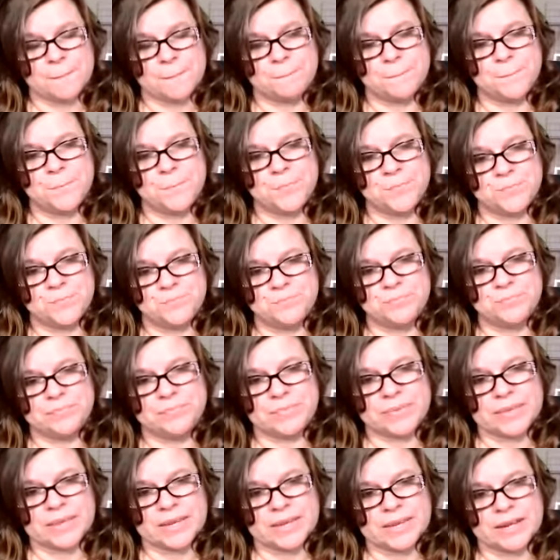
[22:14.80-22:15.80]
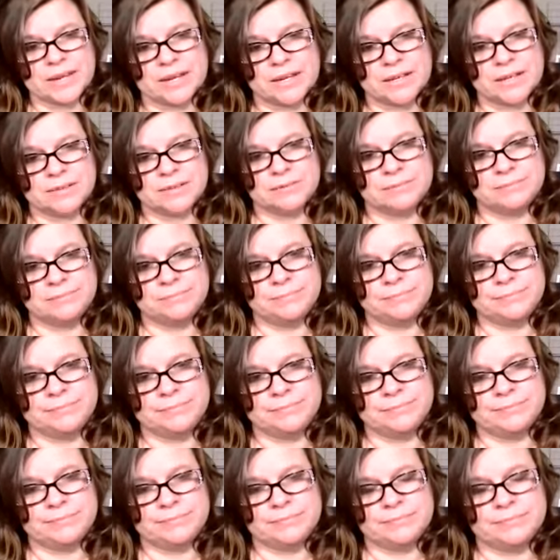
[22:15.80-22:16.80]
And that's a word that I
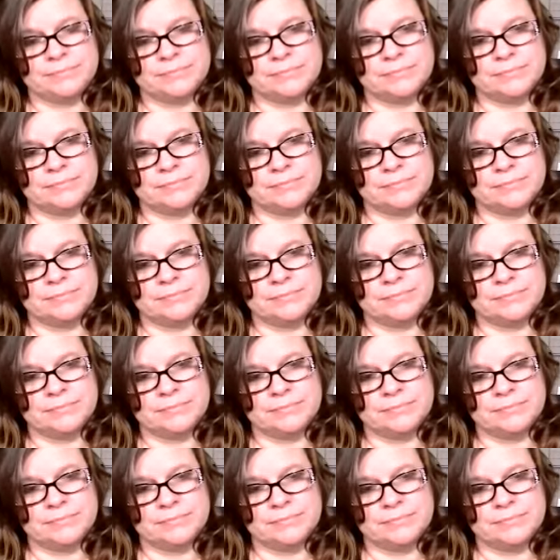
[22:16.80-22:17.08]
think there's a